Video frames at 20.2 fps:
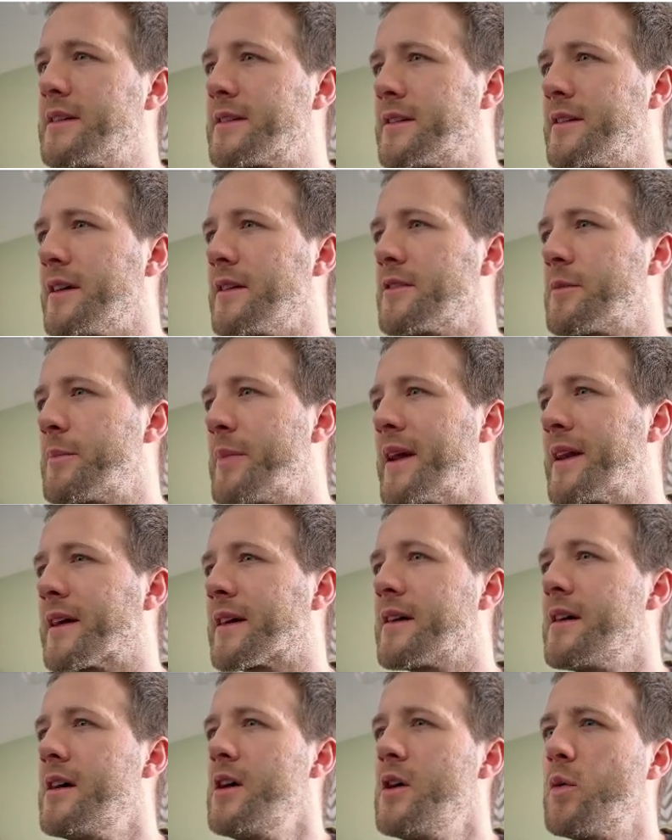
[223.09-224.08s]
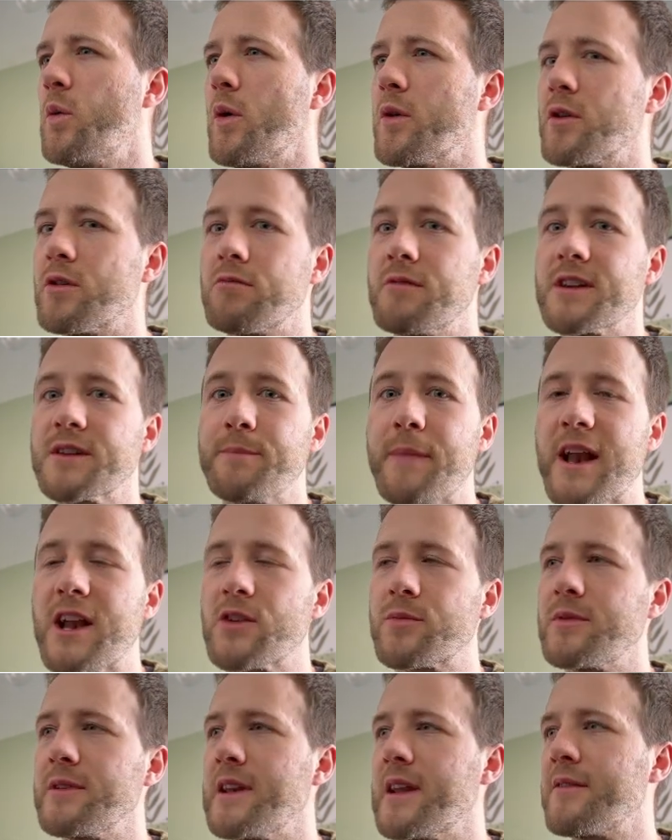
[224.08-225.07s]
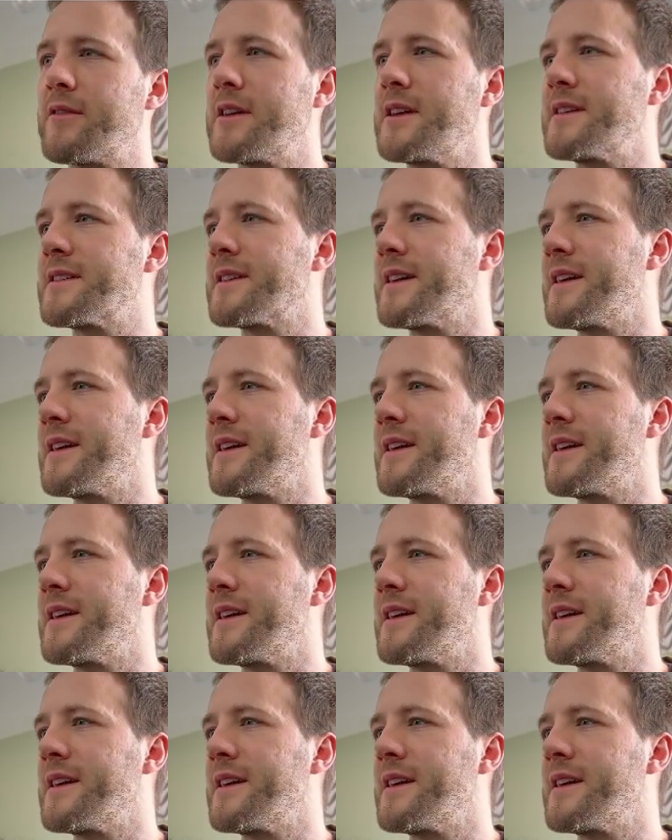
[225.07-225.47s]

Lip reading: you know, depending what your risk management level is,